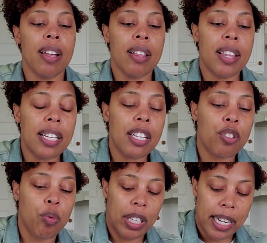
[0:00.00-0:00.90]
This is
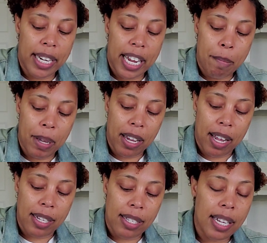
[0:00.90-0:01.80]
really neat
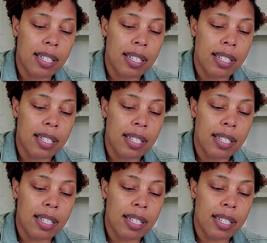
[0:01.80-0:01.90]
because this